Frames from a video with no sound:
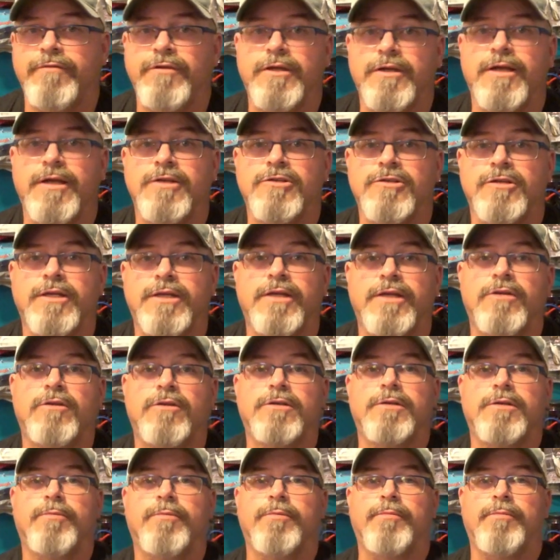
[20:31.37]
If you guys are getting
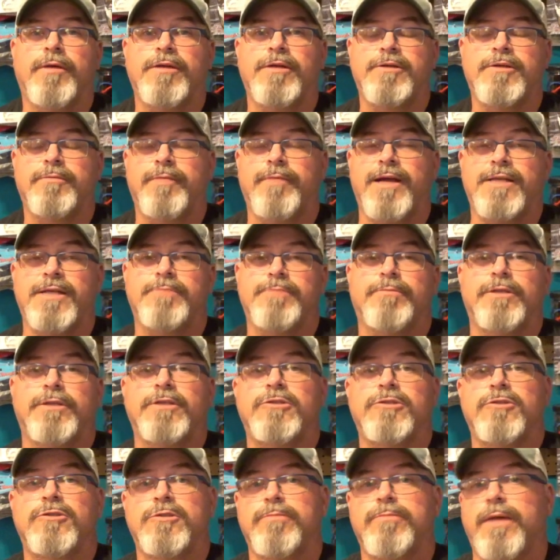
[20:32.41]
hooked up with Monster Bass,
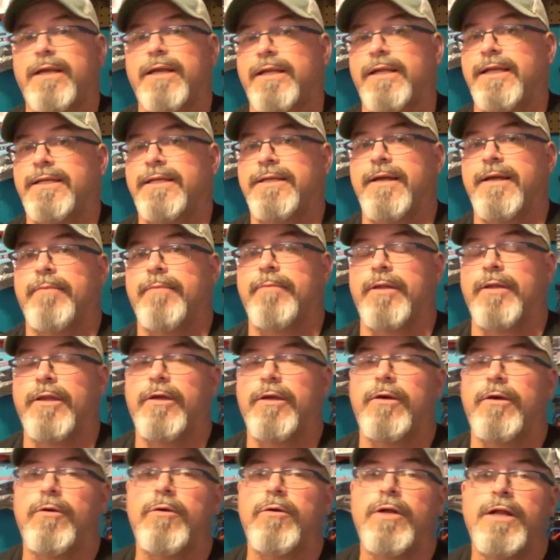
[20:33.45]
please use my link down
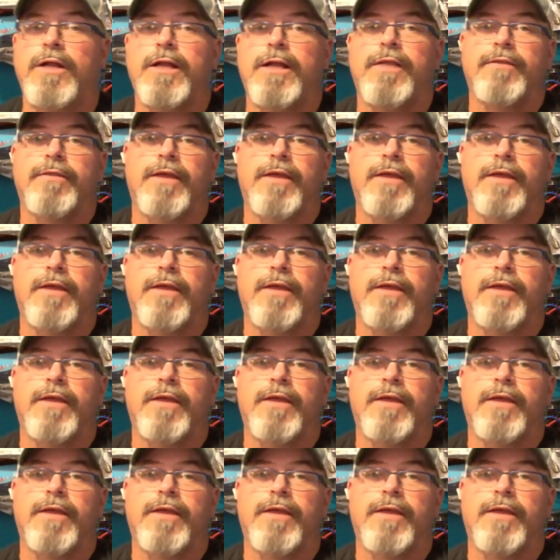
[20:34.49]
below.